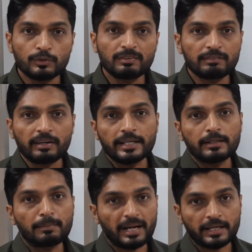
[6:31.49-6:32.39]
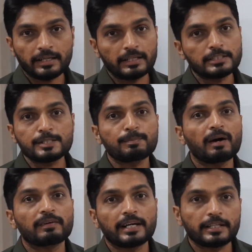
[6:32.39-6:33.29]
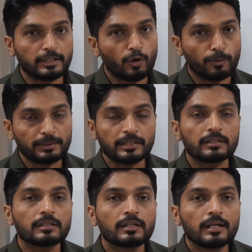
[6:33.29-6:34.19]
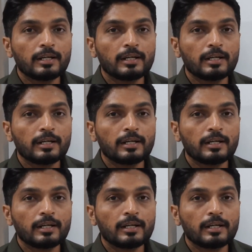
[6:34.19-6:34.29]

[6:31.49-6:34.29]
you will find the bracket and its power at denominator.